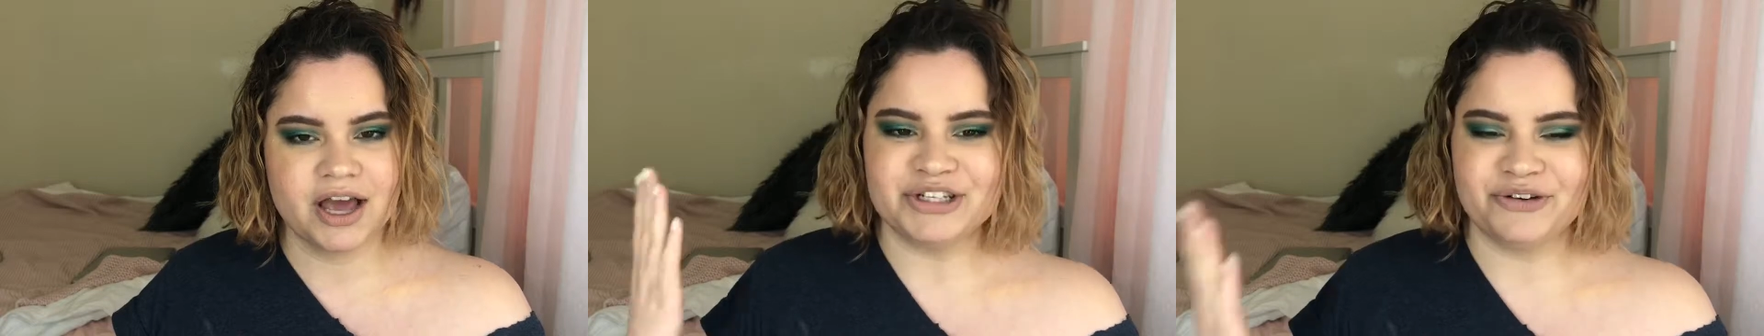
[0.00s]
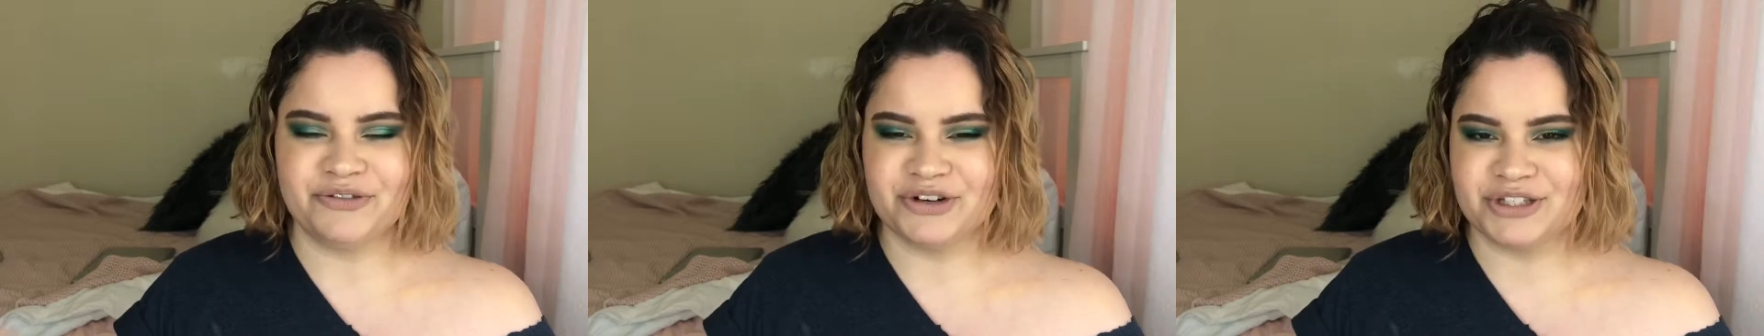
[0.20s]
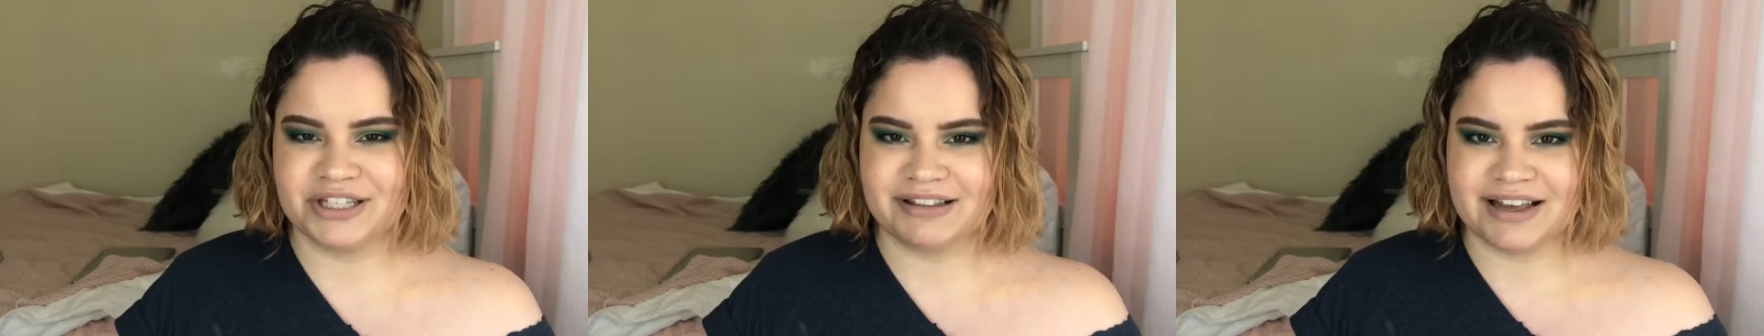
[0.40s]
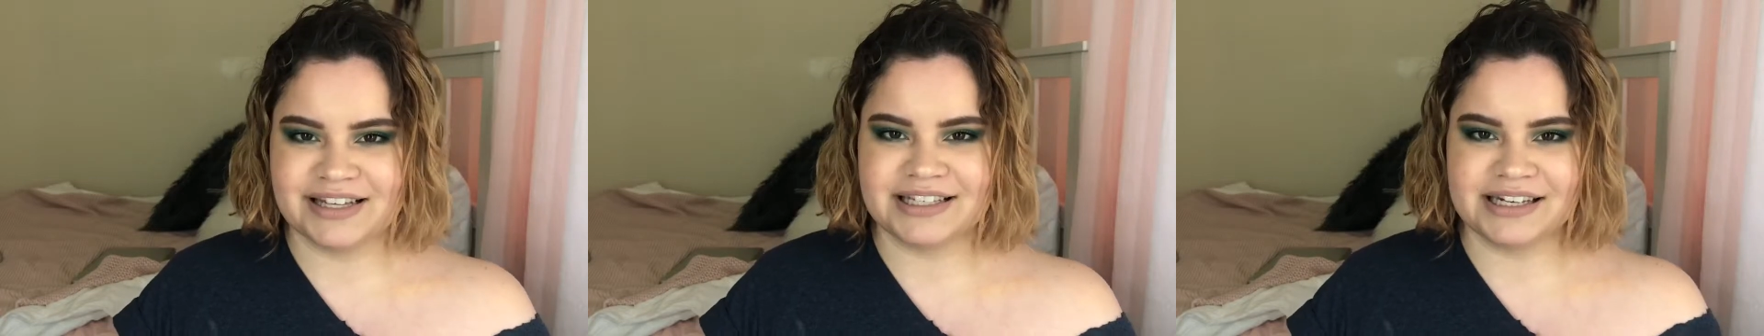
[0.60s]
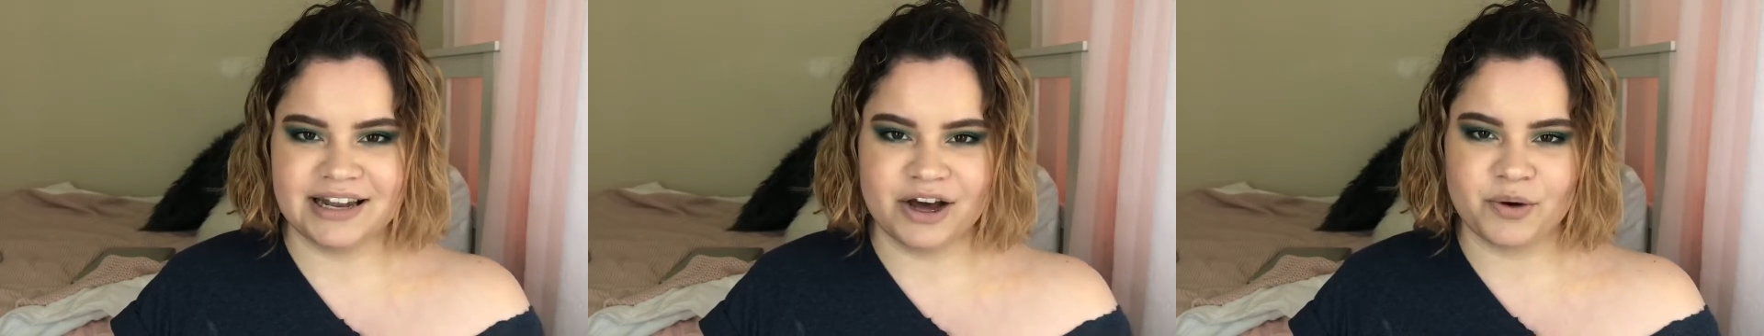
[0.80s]
So for
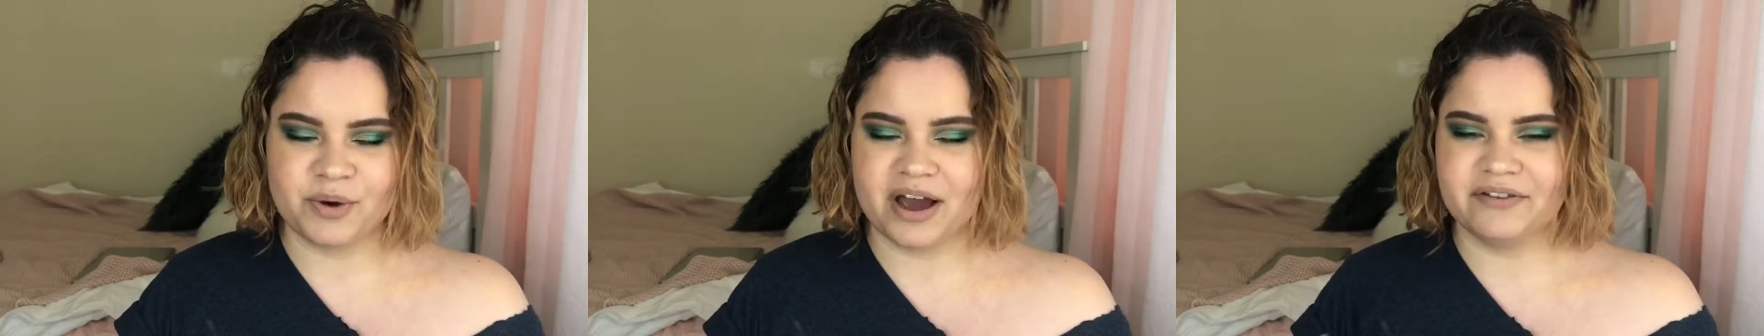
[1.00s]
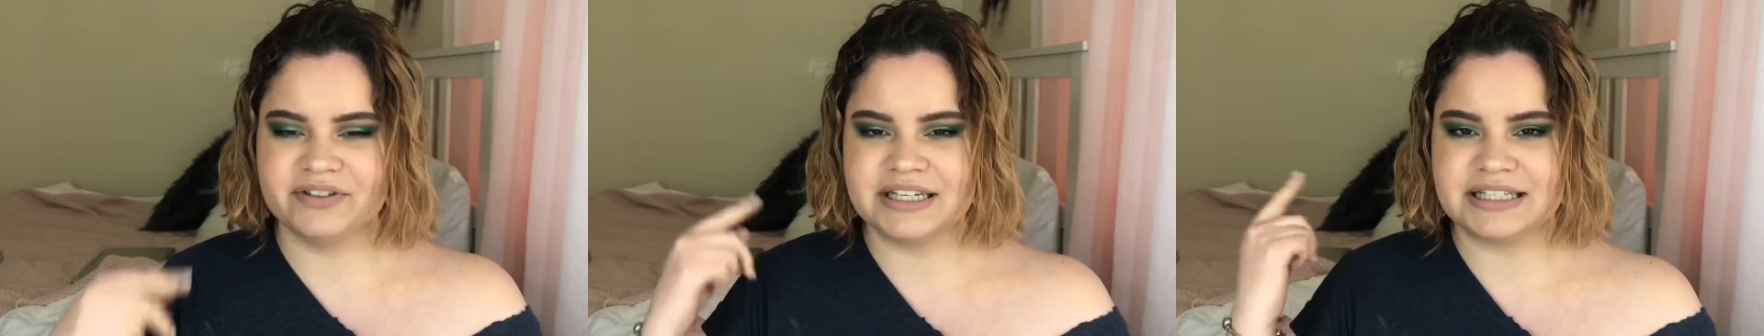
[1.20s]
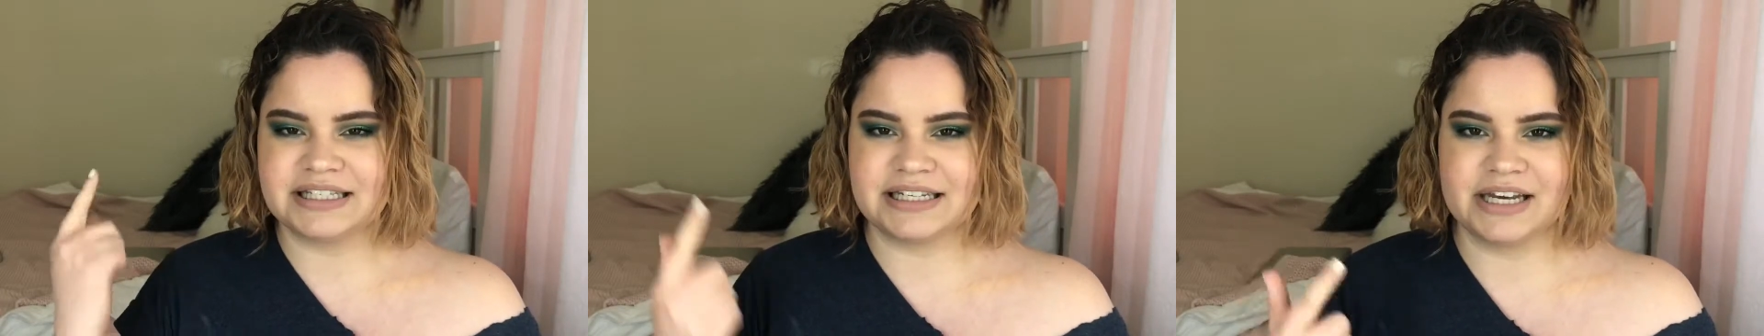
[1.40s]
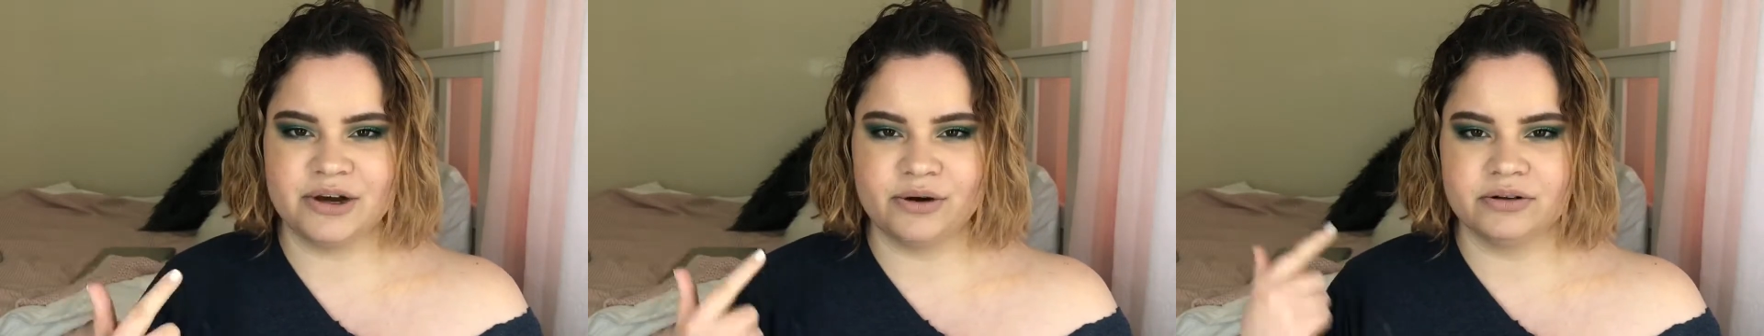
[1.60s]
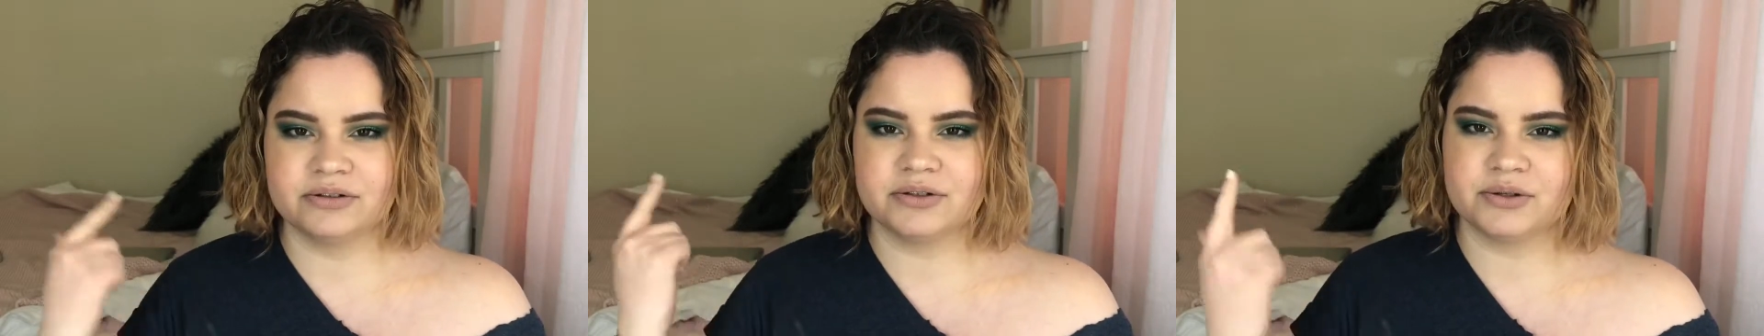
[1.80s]
today's look we have this
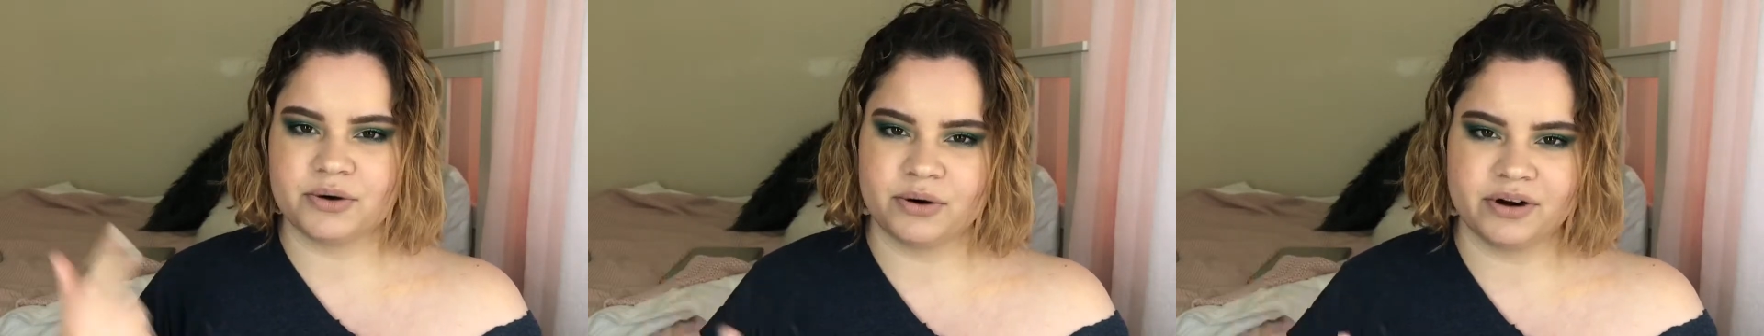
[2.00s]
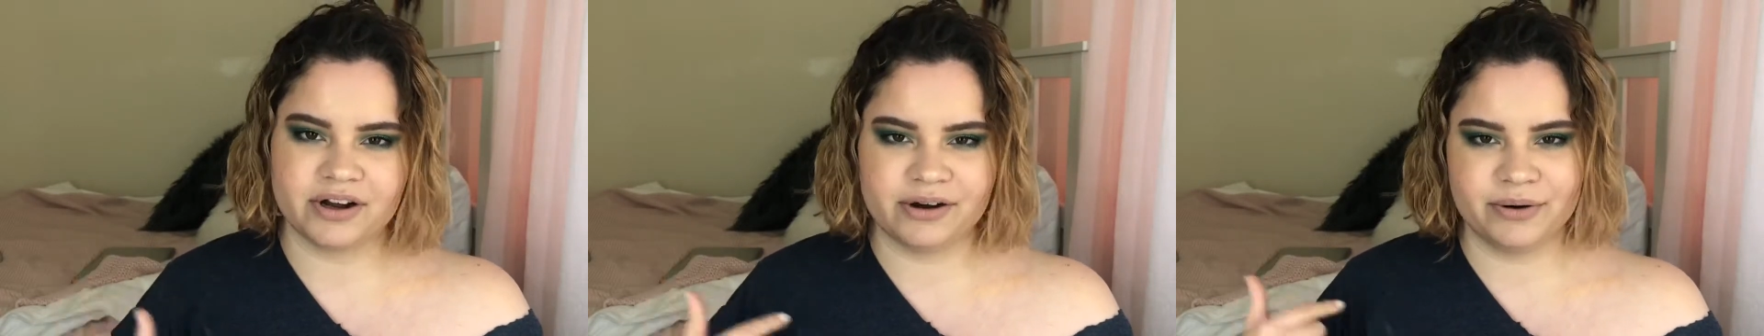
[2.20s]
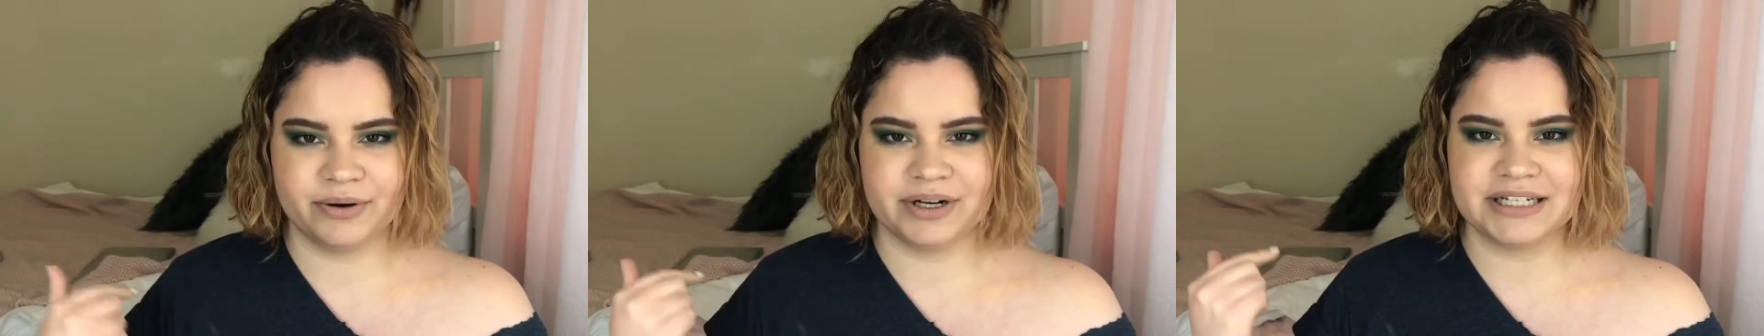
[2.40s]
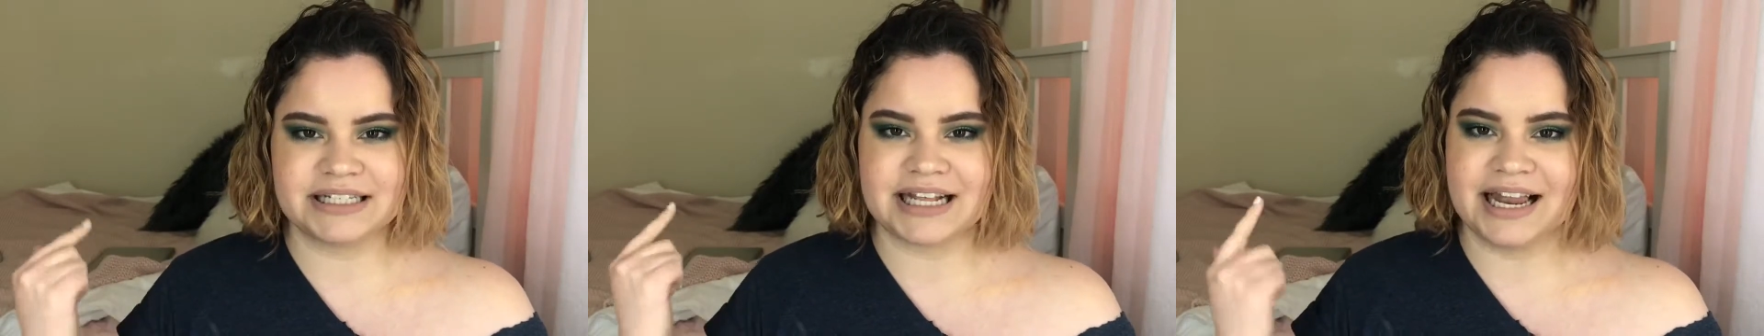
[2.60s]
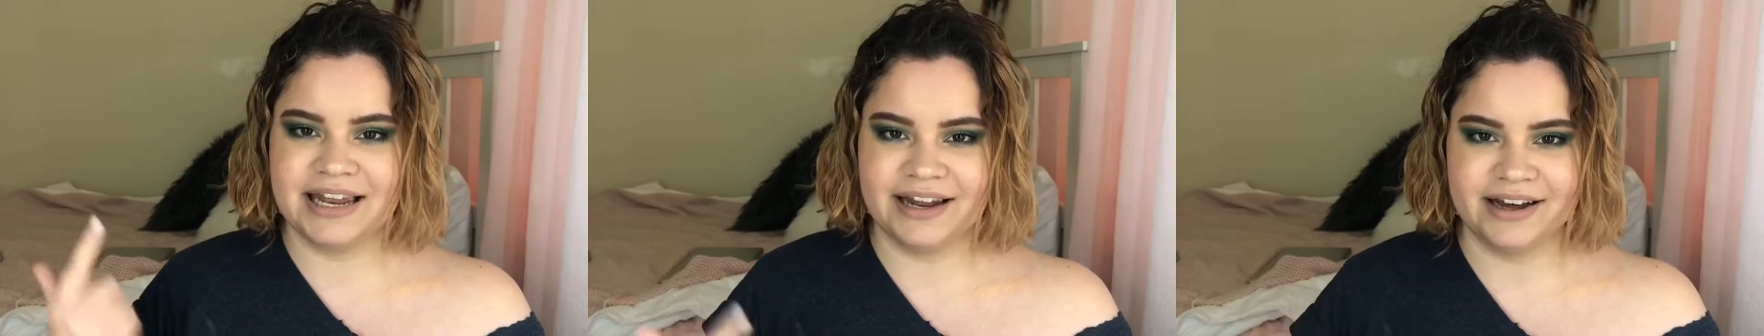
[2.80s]
teal
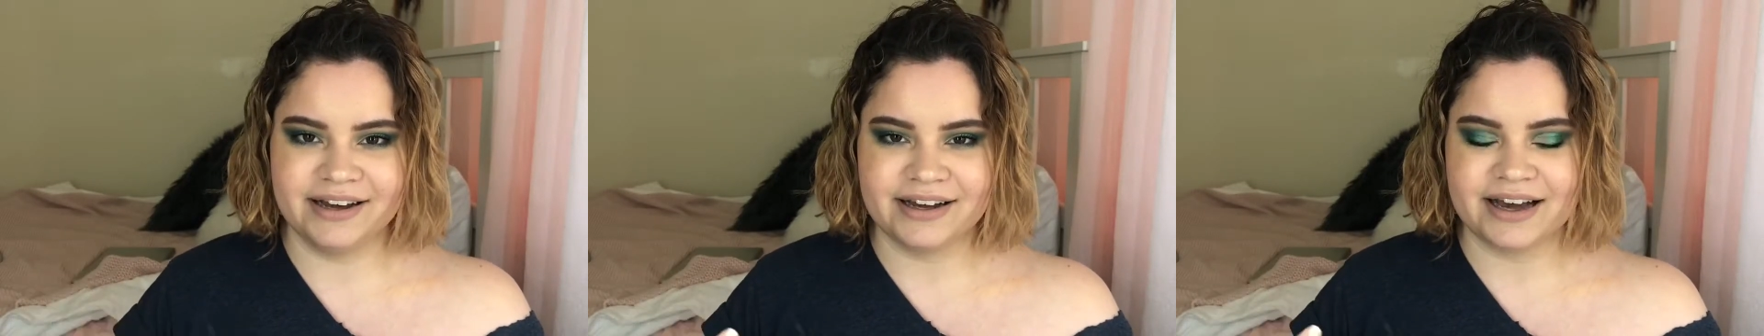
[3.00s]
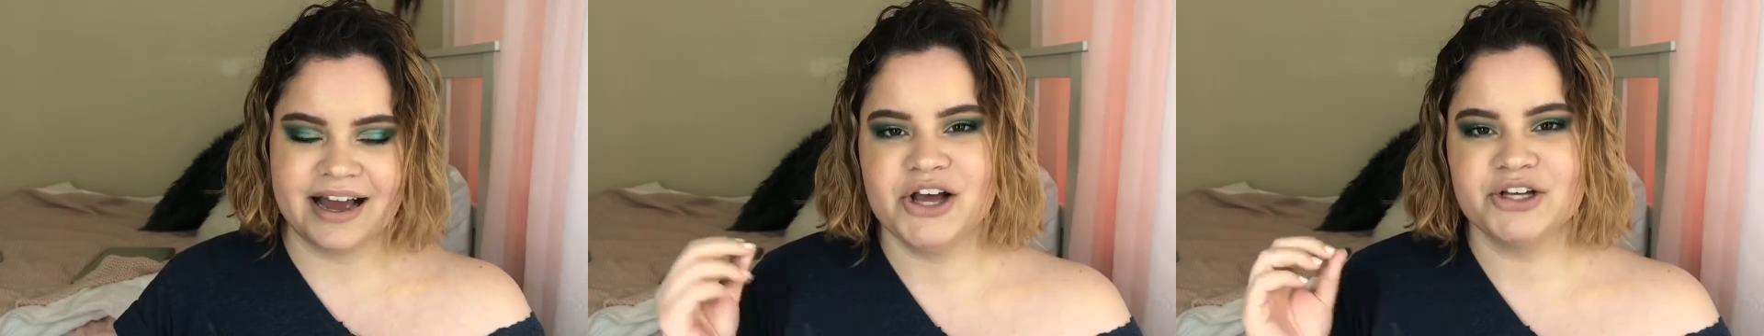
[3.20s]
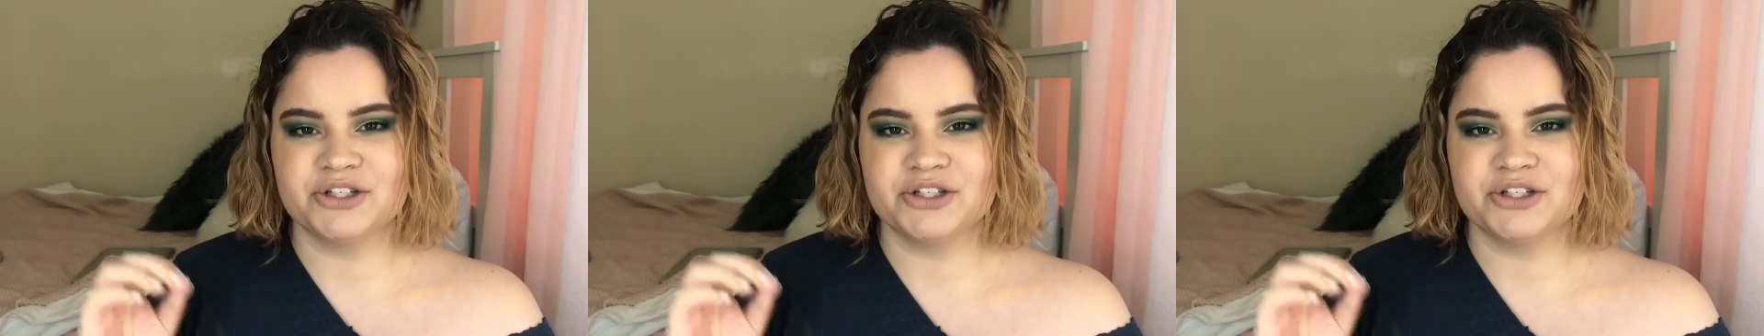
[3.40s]
turquoise look.